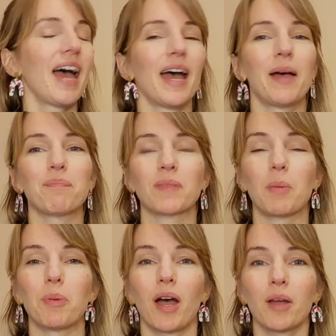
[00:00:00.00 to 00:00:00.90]

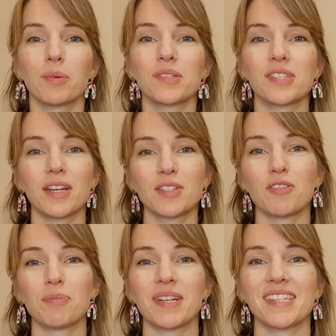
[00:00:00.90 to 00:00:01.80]
But I will start off by